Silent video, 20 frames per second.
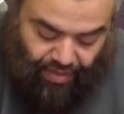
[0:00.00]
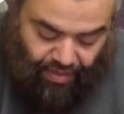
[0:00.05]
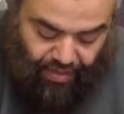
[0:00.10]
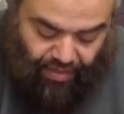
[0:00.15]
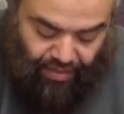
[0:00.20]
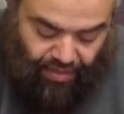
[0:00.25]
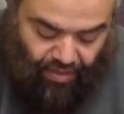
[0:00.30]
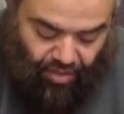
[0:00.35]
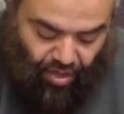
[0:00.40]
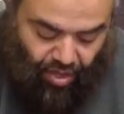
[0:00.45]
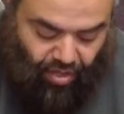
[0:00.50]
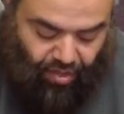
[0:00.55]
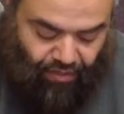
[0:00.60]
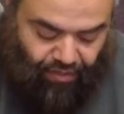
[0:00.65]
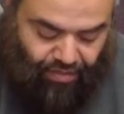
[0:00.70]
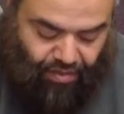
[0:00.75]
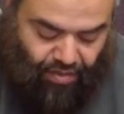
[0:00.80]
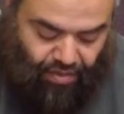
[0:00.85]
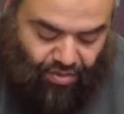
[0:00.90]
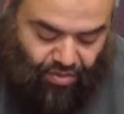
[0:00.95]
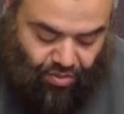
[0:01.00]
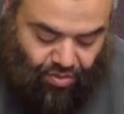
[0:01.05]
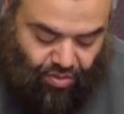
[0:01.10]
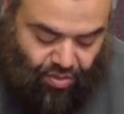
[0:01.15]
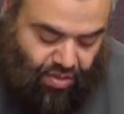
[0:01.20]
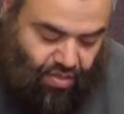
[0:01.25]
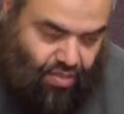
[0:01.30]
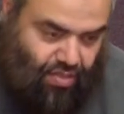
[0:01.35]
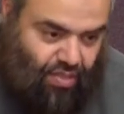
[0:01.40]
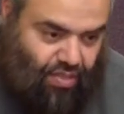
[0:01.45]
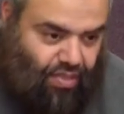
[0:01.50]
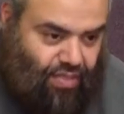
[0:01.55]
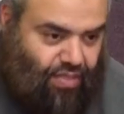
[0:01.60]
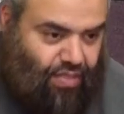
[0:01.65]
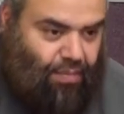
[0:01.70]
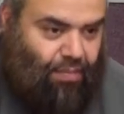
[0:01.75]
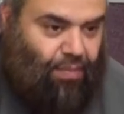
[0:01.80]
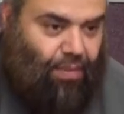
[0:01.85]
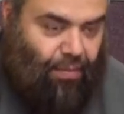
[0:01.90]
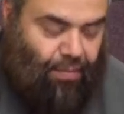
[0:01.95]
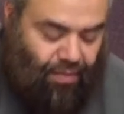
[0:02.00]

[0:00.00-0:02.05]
He did all of this to this simple